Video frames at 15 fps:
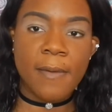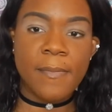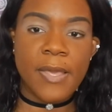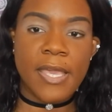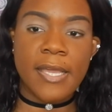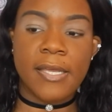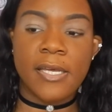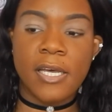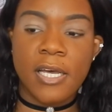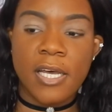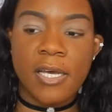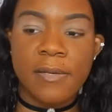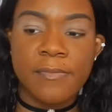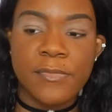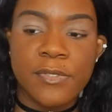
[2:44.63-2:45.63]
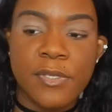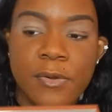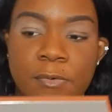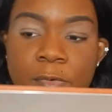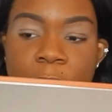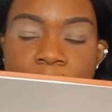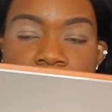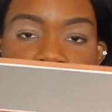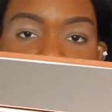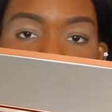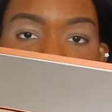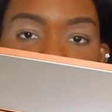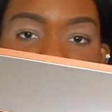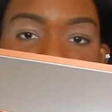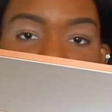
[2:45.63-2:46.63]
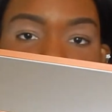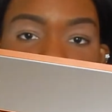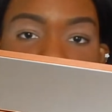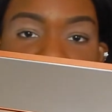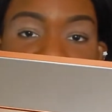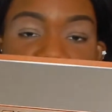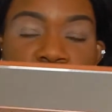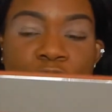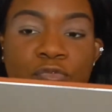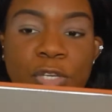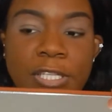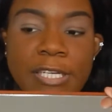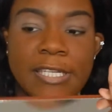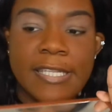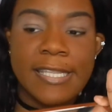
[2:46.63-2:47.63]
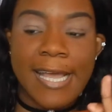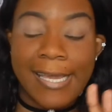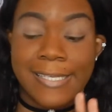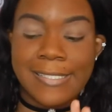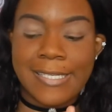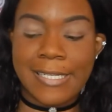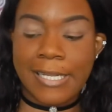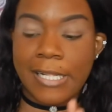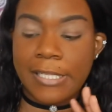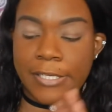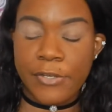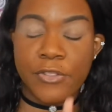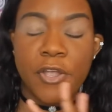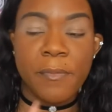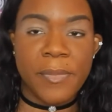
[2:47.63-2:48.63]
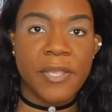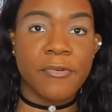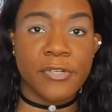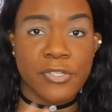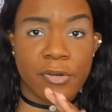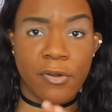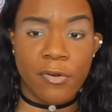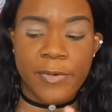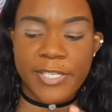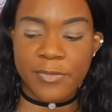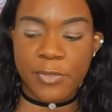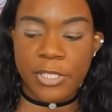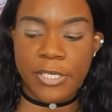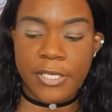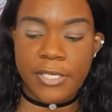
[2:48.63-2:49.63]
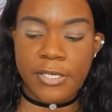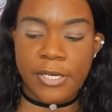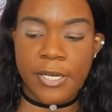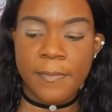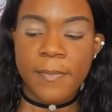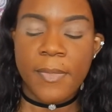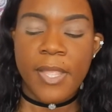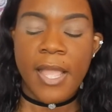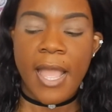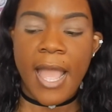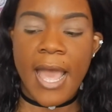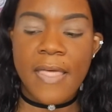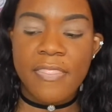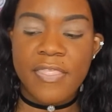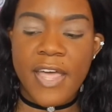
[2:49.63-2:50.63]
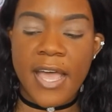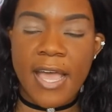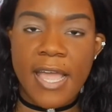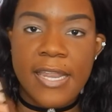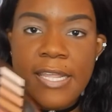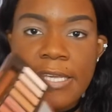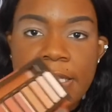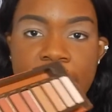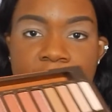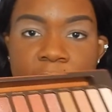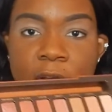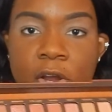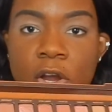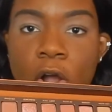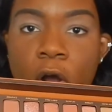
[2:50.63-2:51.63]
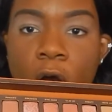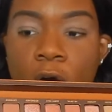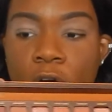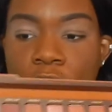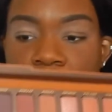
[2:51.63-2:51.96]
It comes with a mirror, which is really nice and clear. Their mirrors are always really good. And then here are all